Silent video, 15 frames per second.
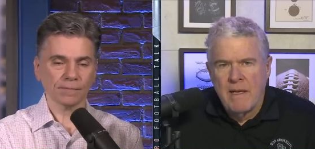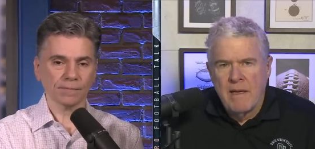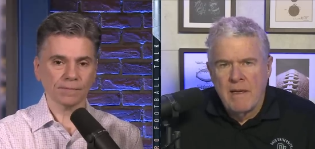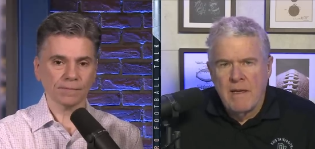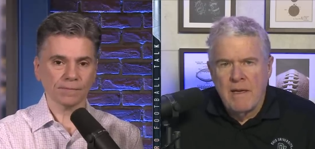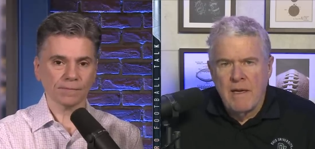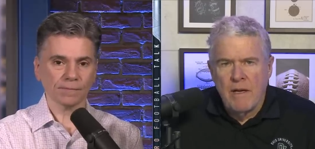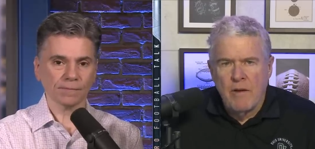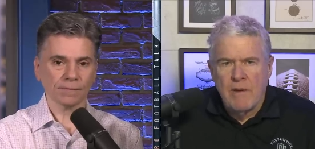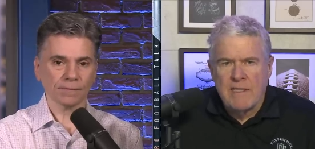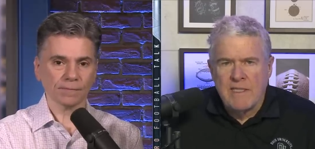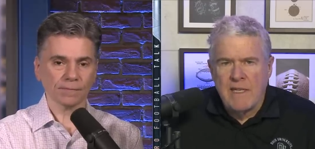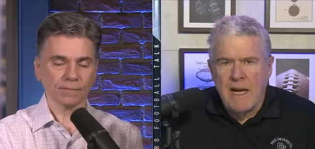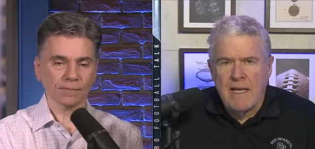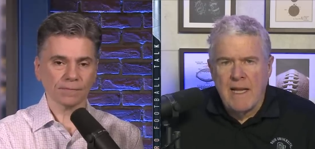Speaker 1: You know,
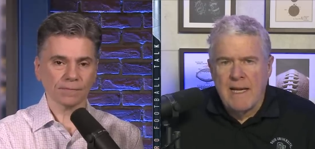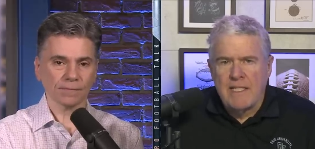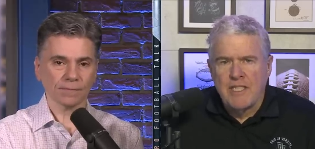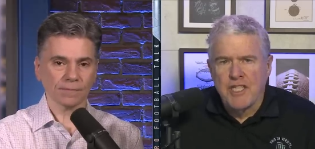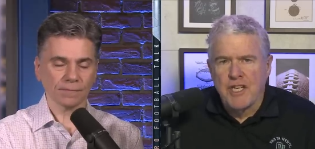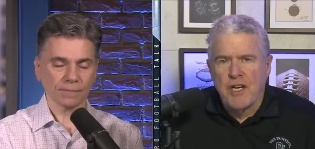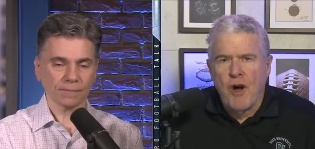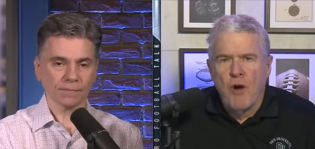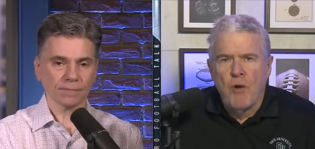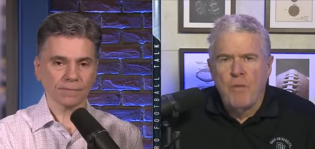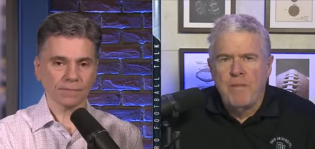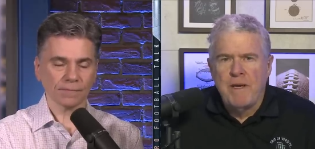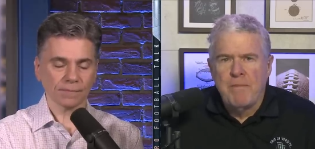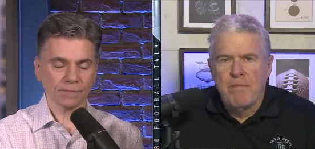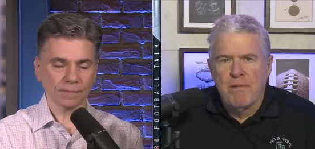it's not like
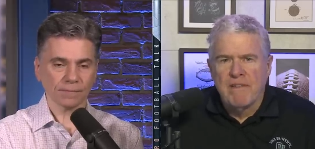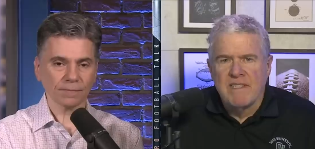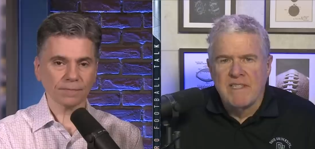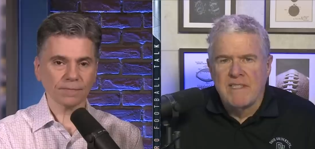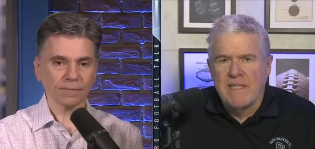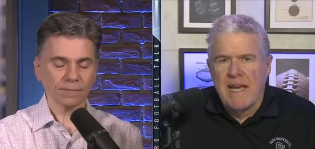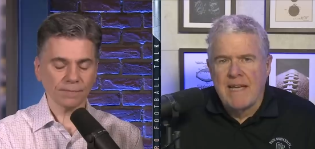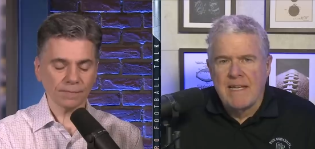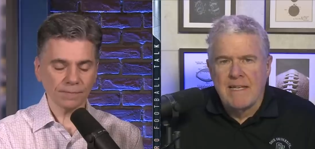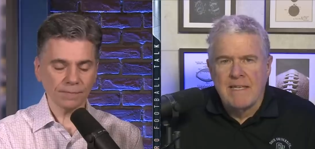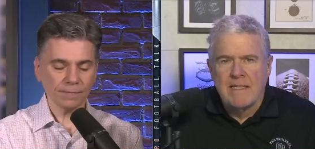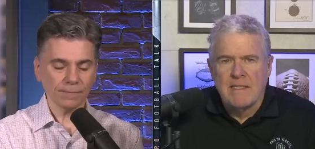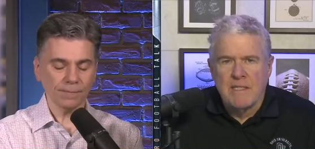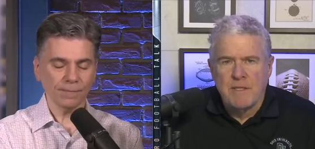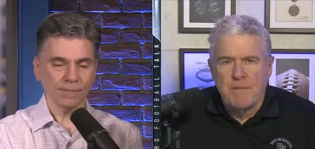Jacoby Brissett
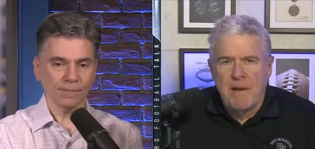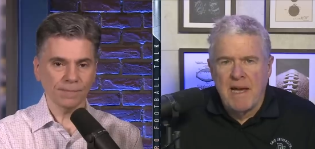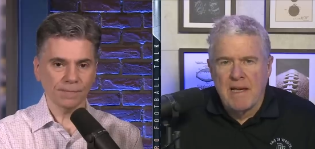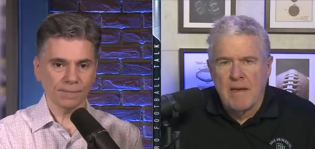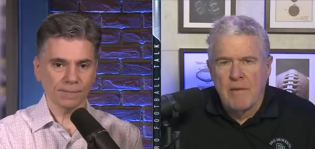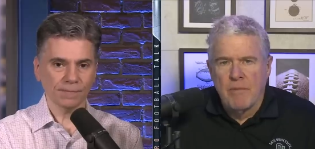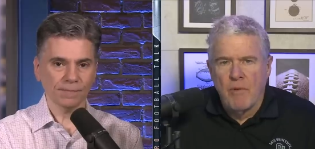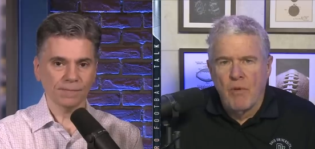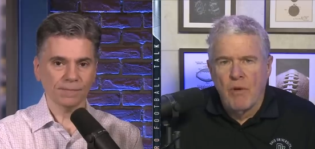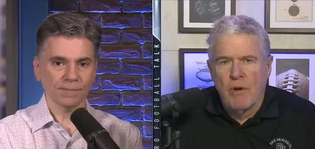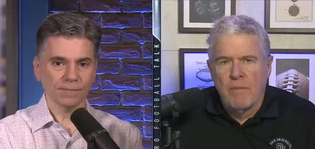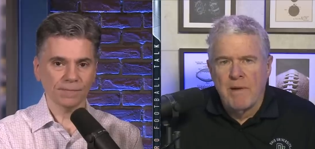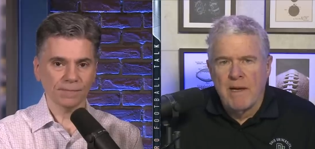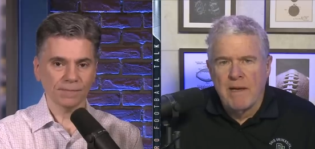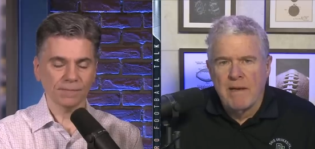is his backup
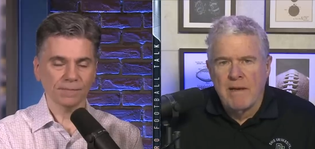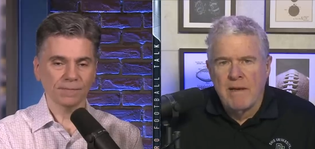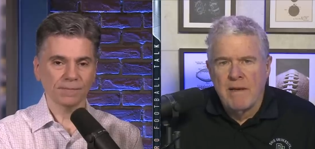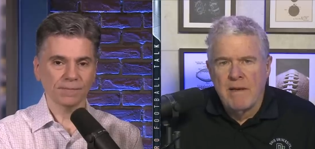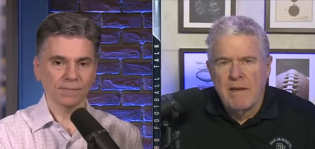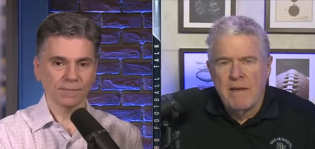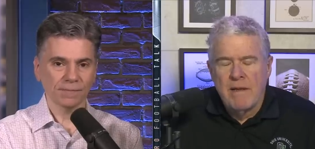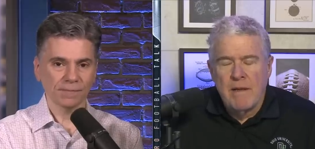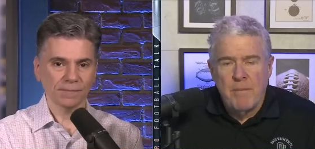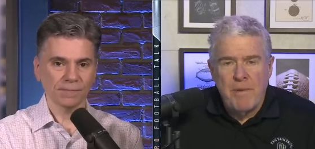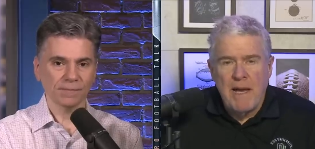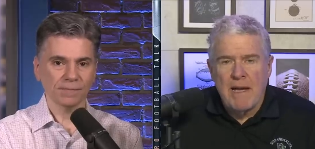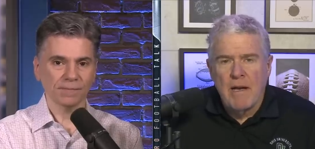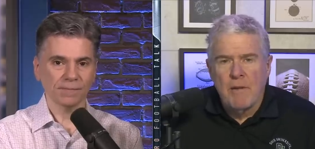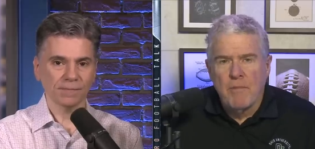quarterback. The
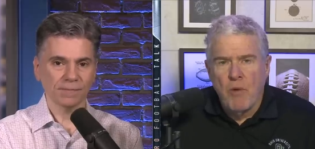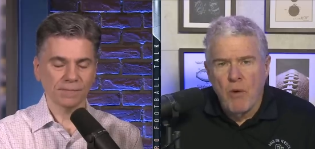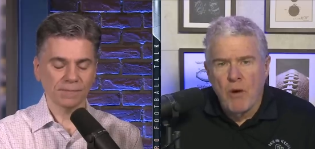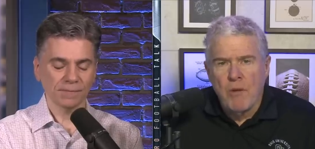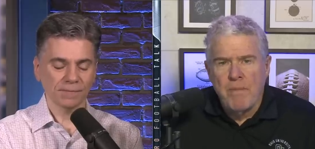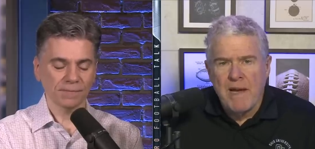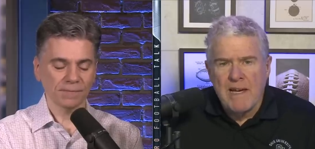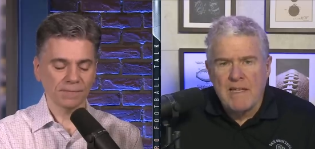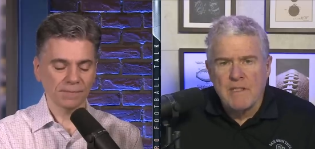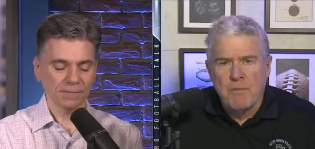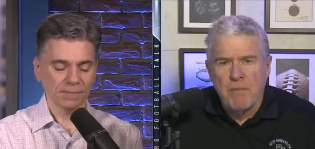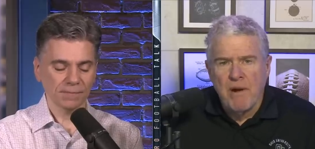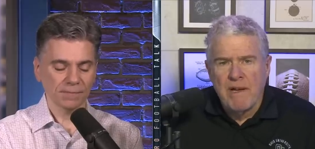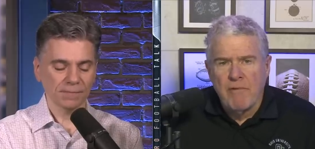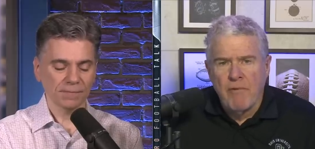backup quarterback is
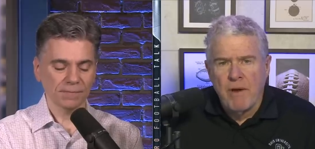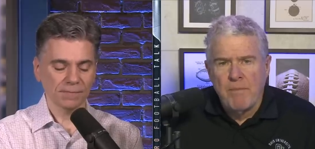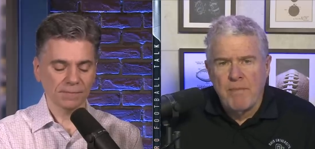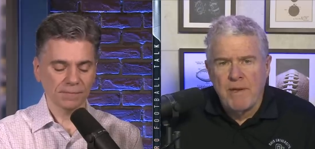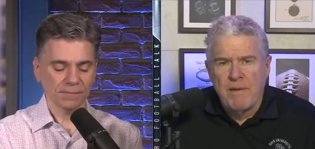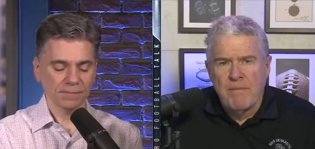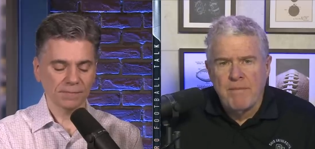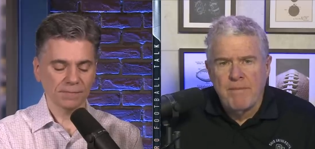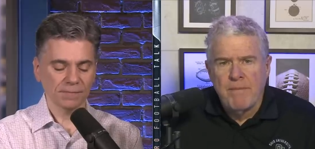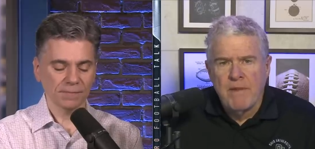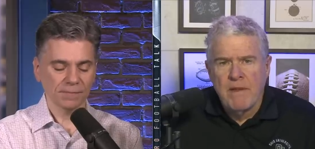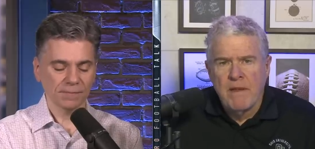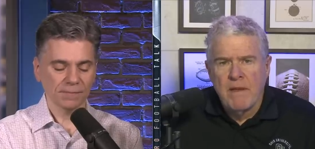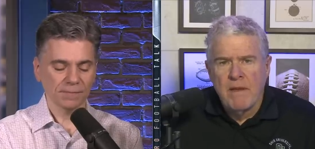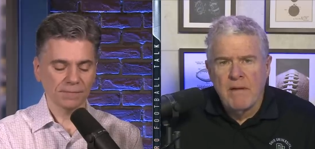Brett Rypien.
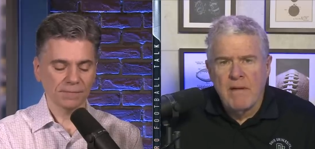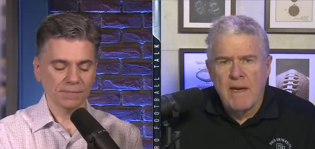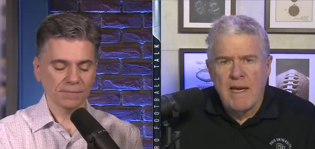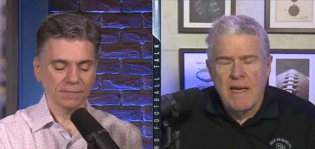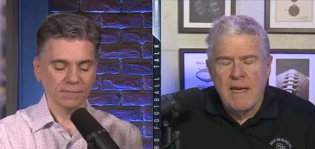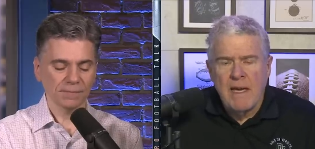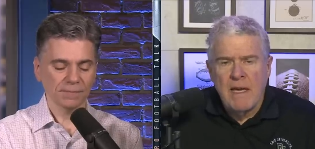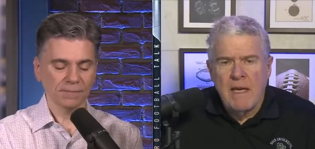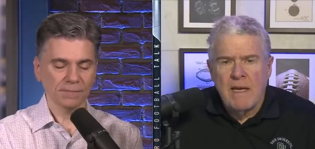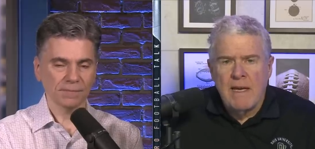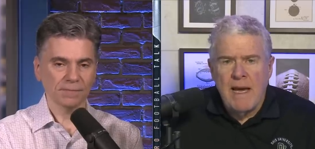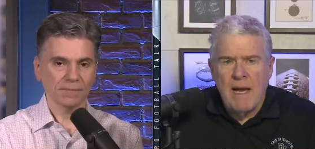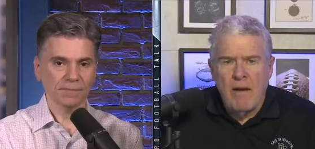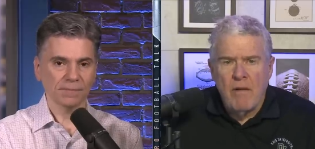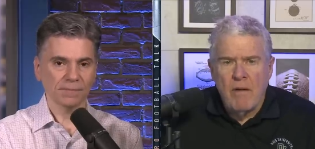Okay?
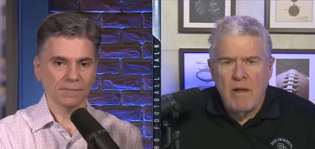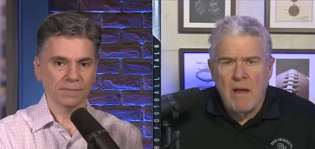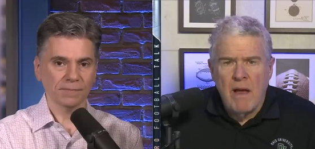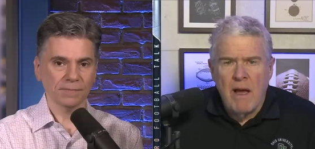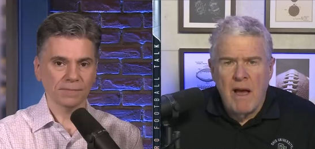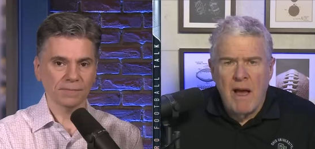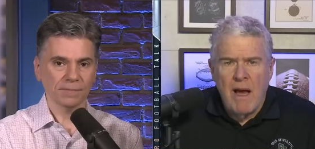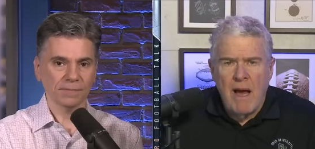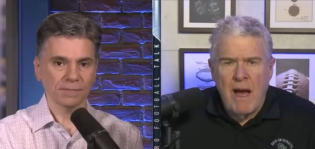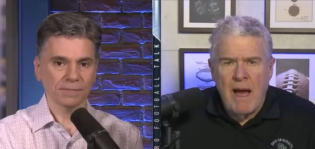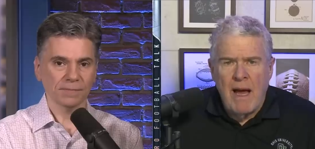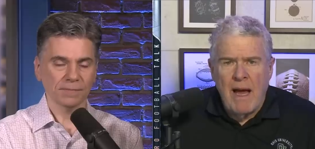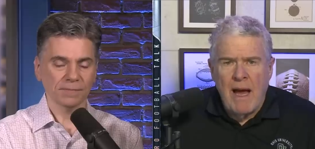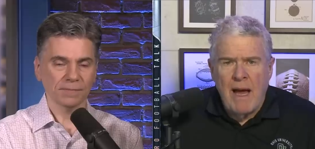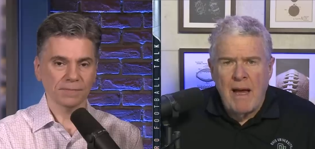Now,
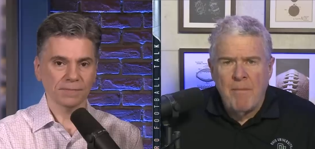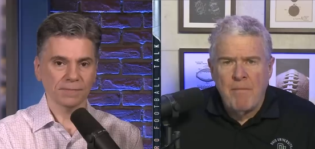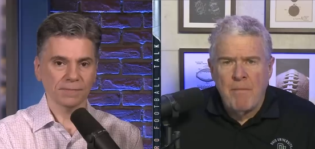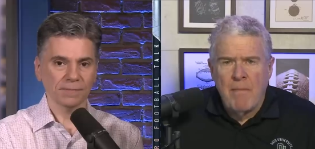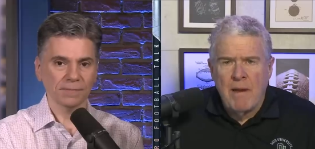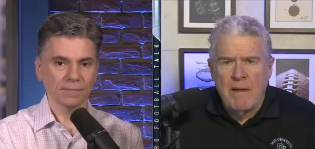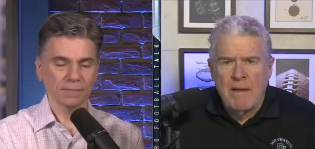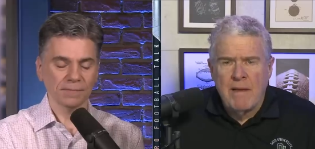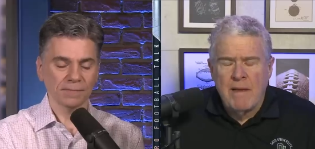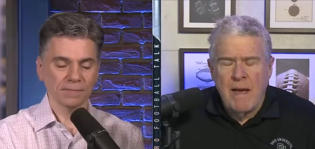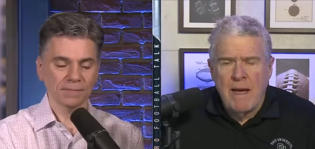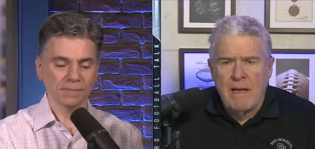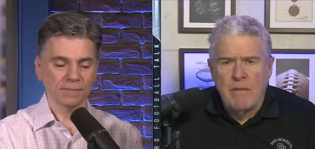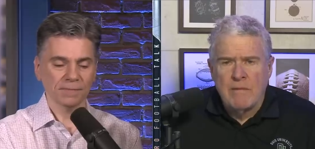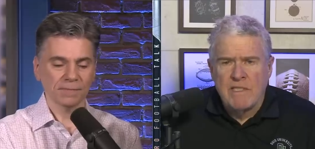I
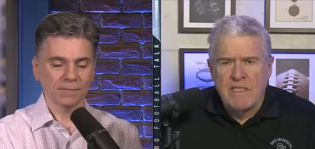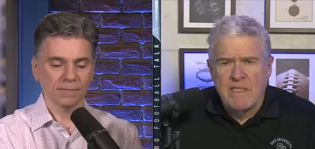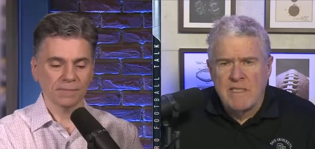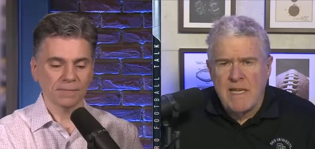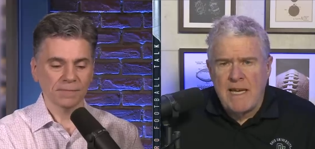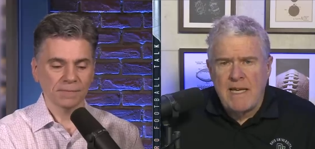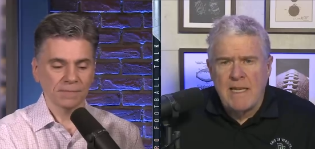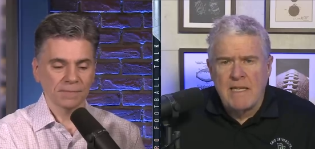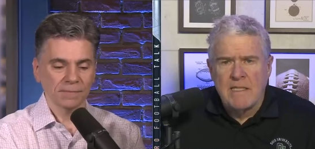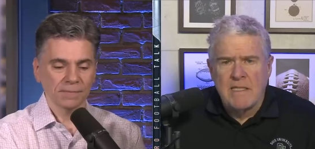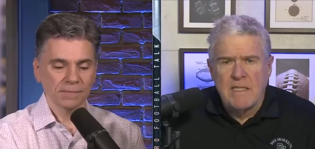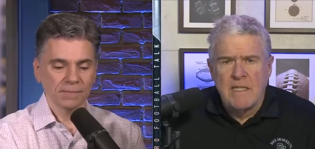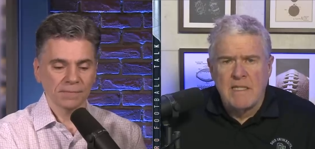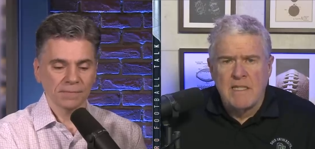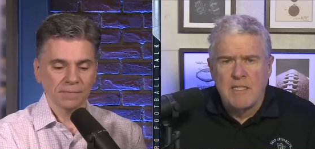don't say this
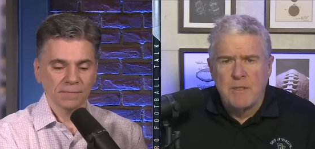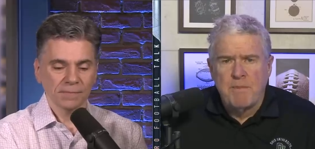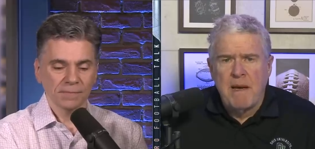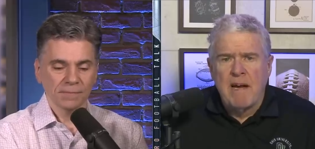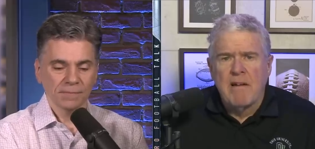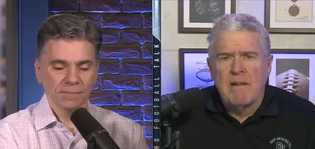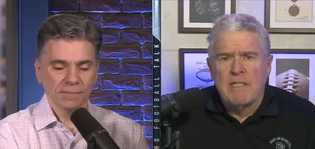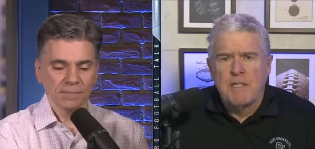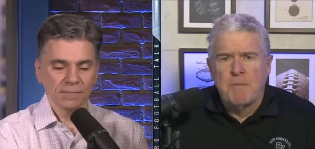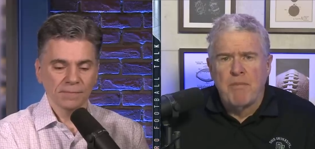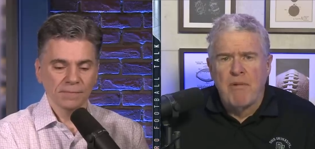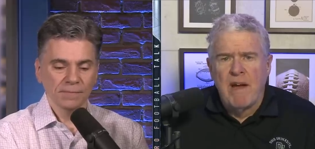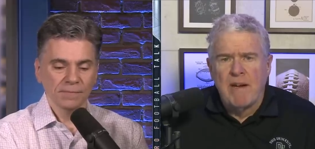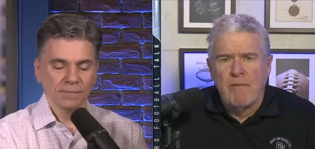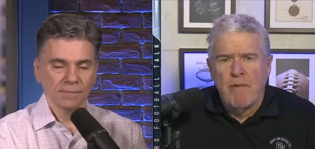to disparage
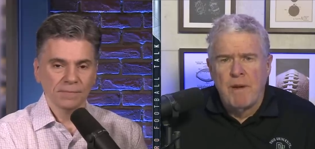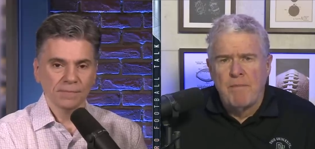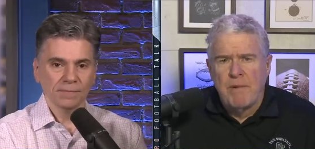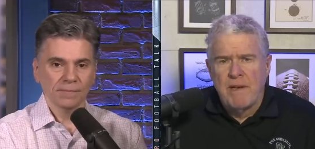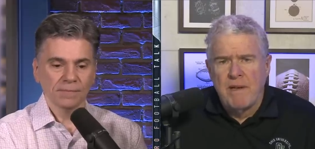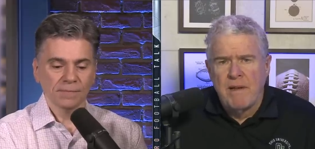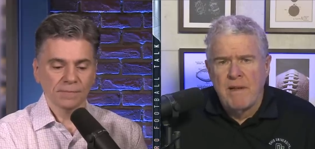Brett Rypien,